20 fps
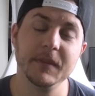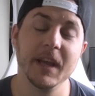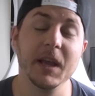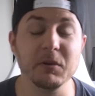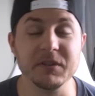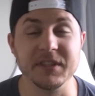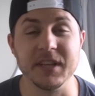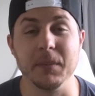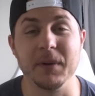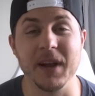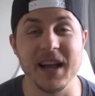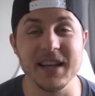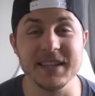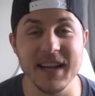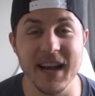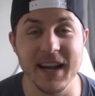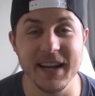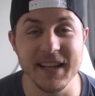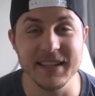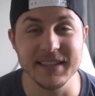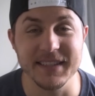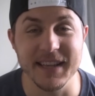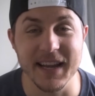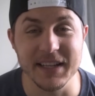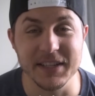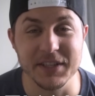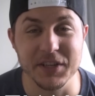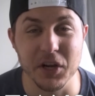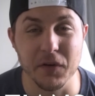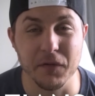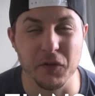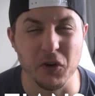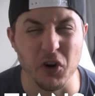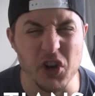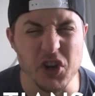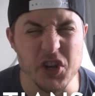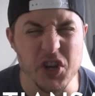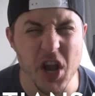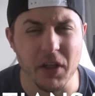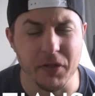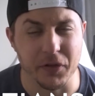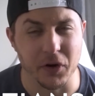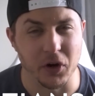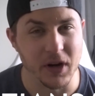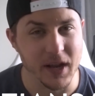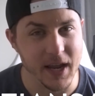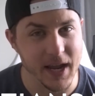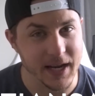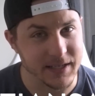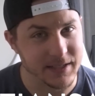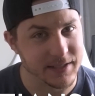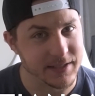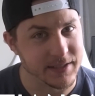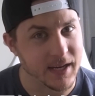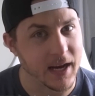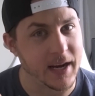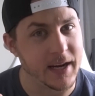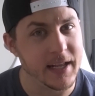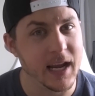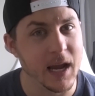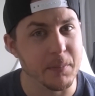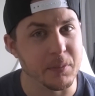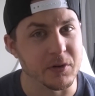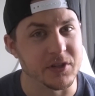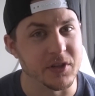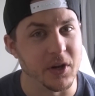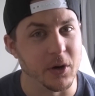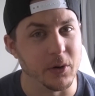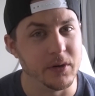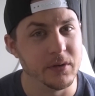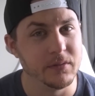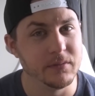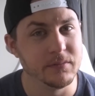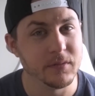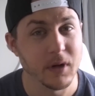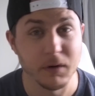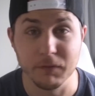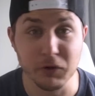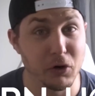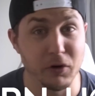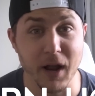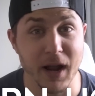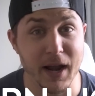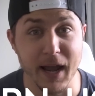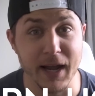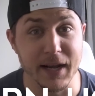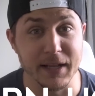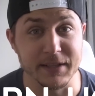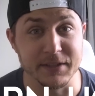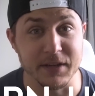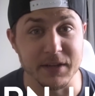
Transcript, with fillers: Hey, what's up guys, NotIanSans here for another exciting episode of Learn How to Edit